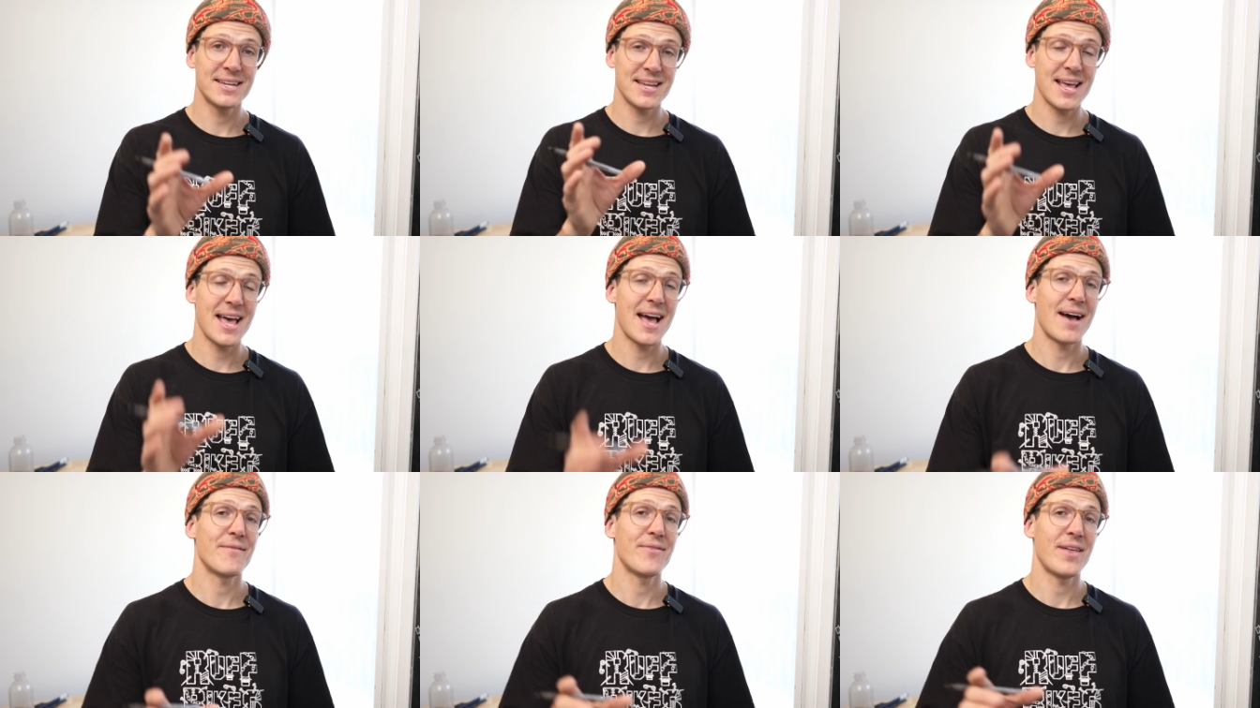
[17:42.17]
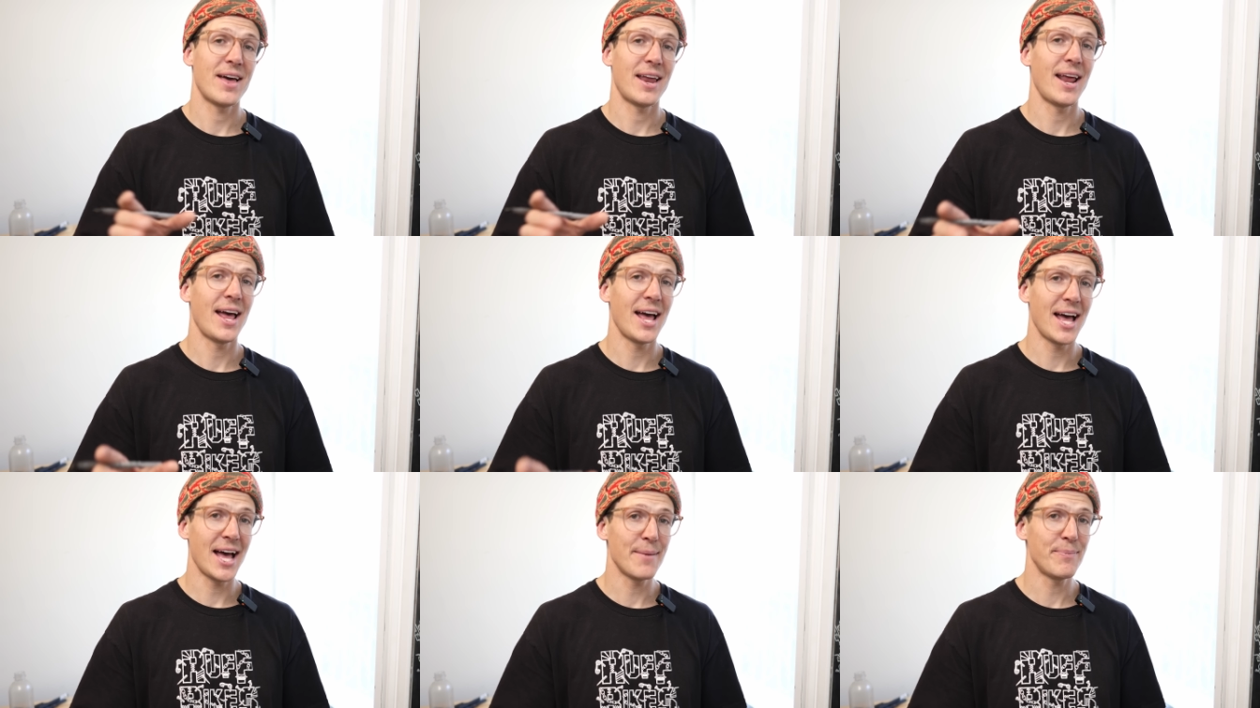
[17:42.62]
to have that
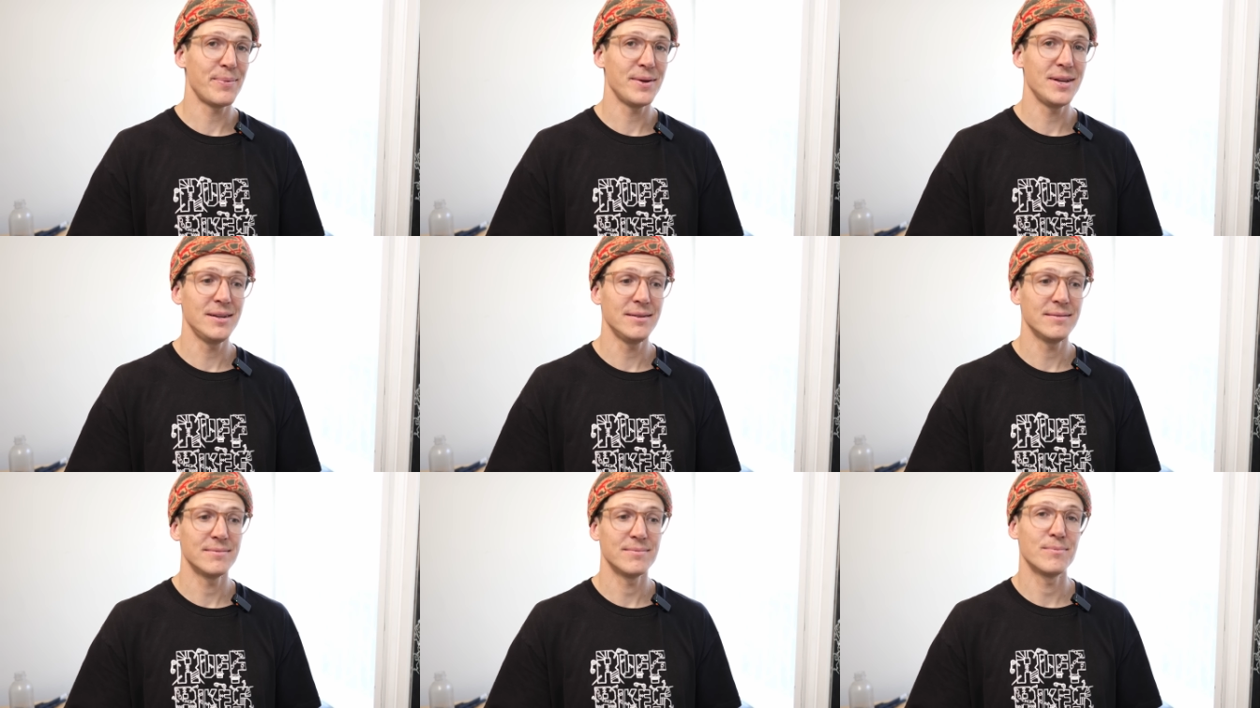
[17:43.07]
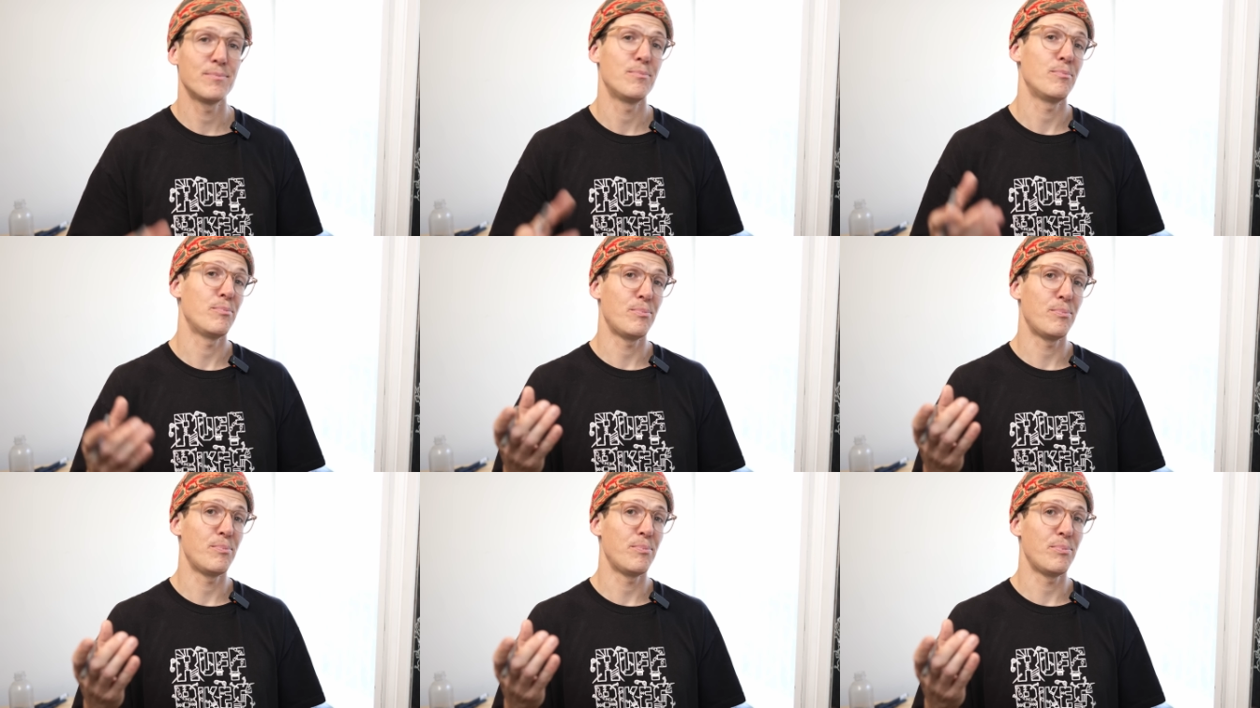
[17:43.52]
happen,
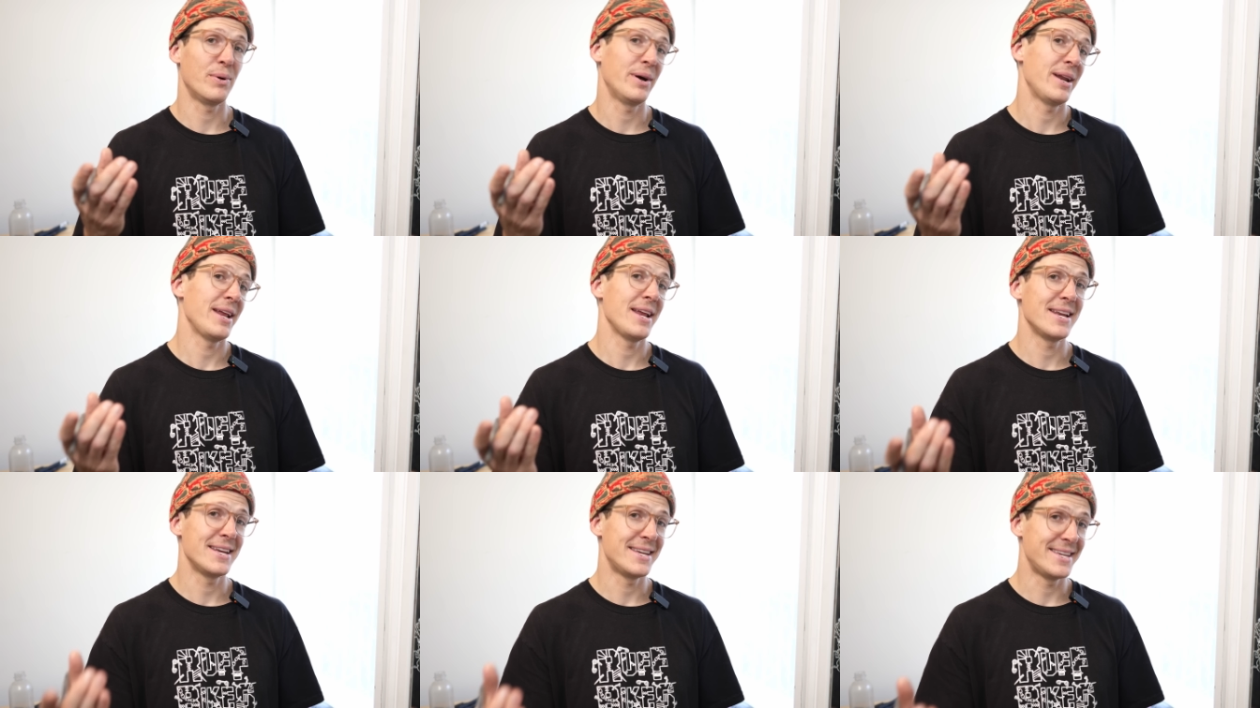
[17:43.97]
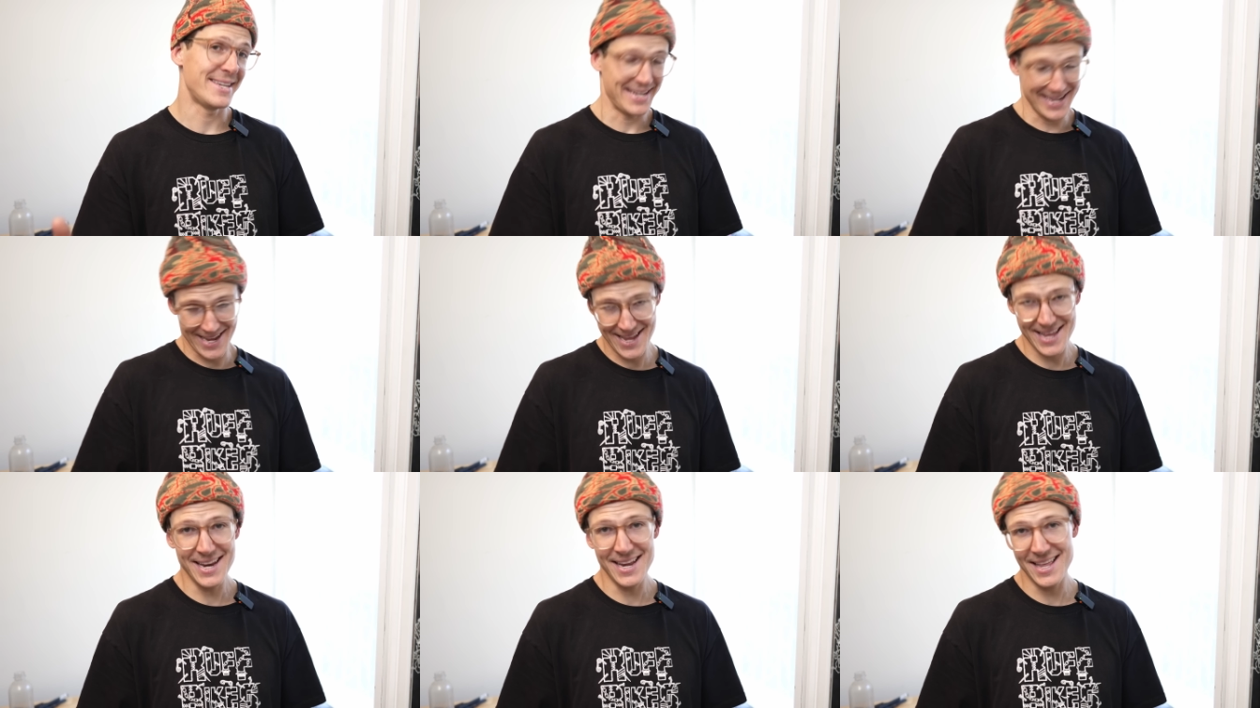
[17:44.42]
but it
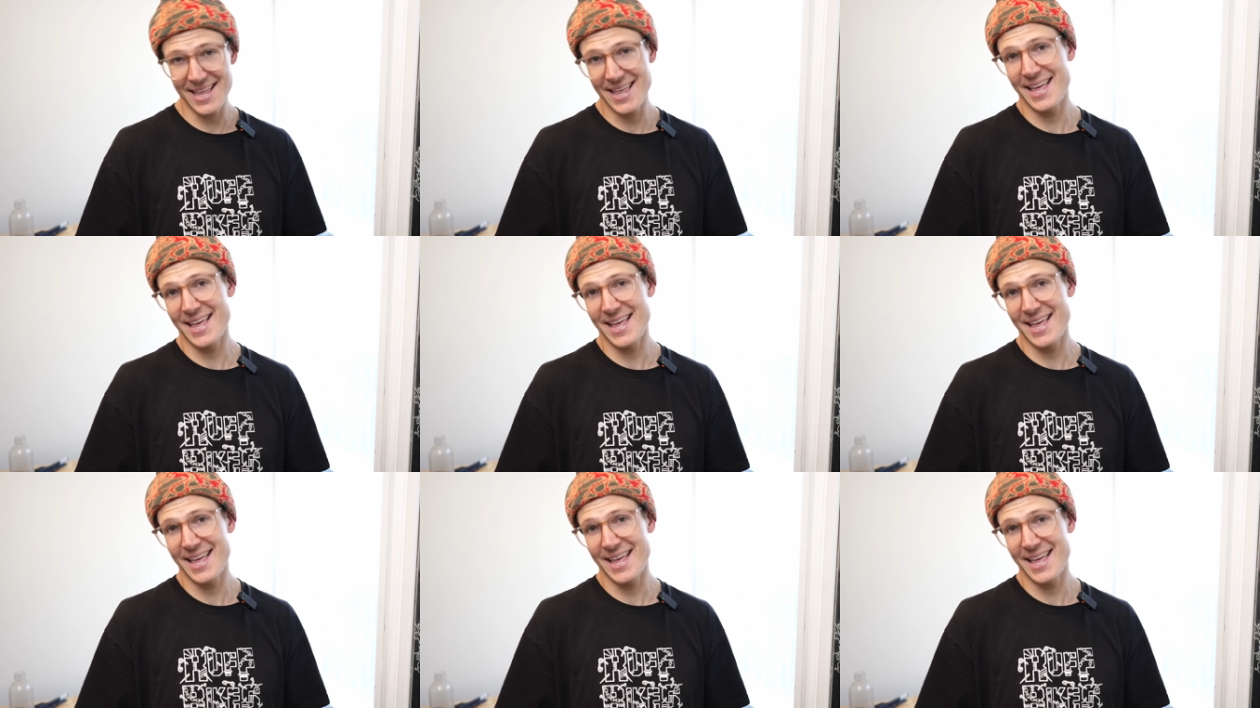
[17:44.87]
did.